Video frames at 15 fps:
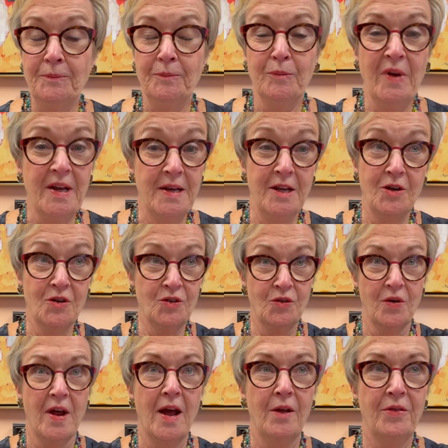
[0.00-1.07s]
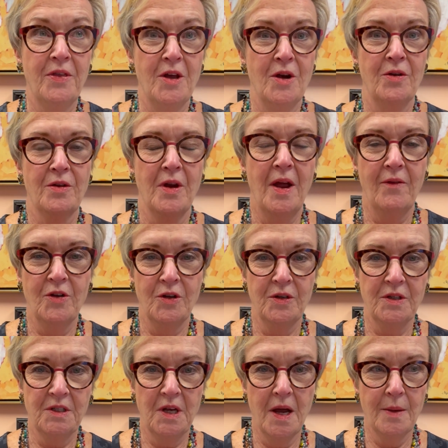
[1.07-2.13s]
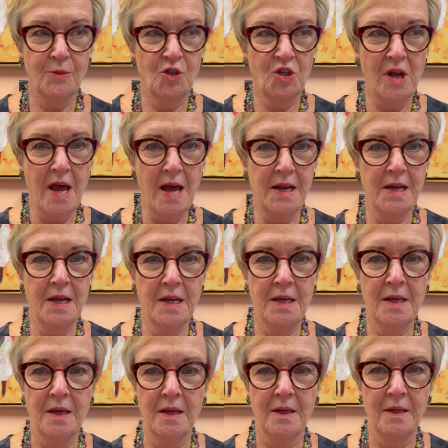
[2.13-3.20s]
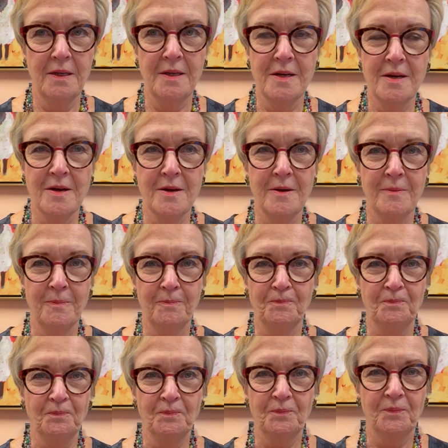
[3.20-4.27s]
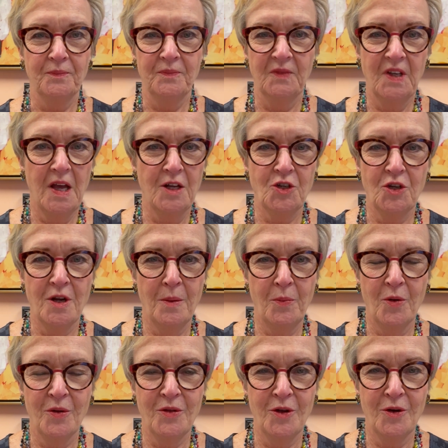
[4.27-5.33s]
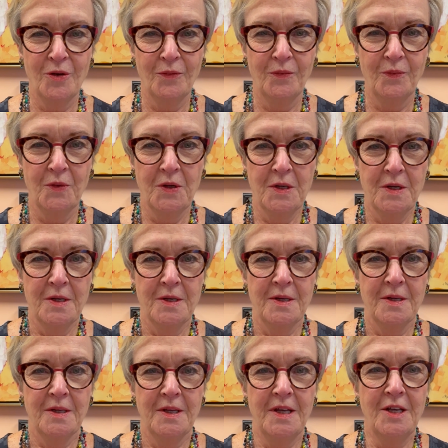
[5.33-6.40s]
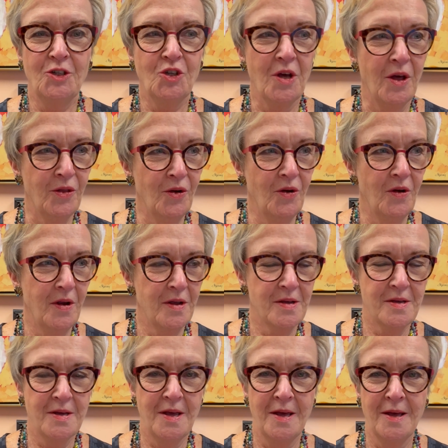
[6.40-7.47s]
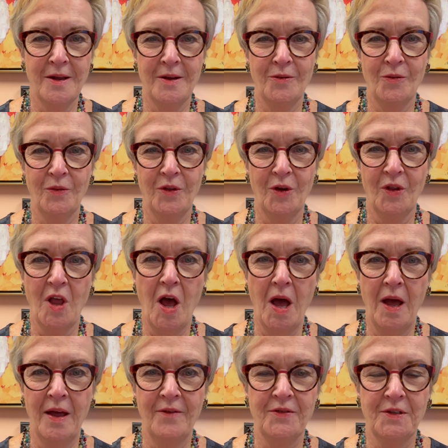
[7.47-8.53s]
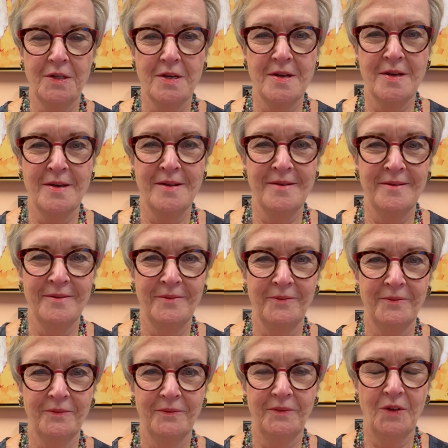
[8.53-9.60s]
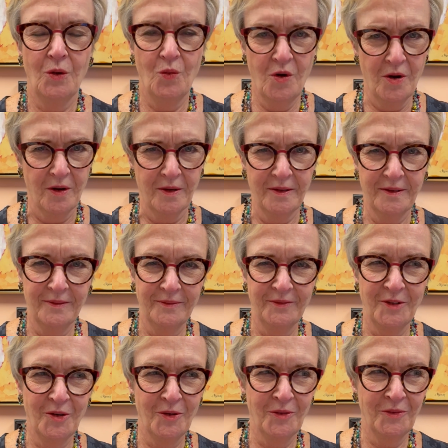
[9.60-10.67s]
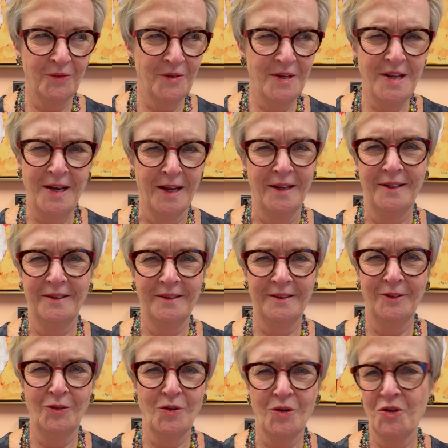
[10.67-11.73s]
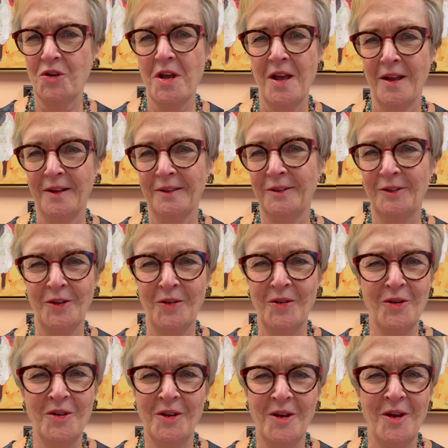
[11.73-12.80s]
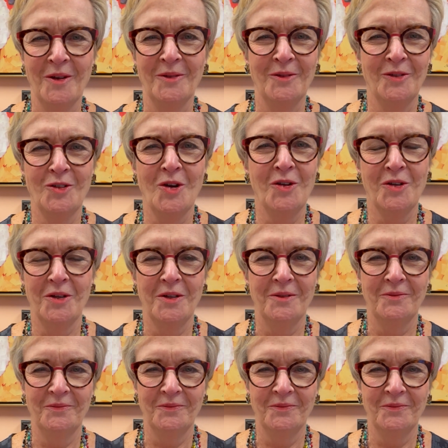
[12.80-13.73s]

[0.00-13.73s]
My knitters are out there. They're having a good time chatting and catching up on each other and their lives and their work, their knitting and crocheting. So there you go. It's all good.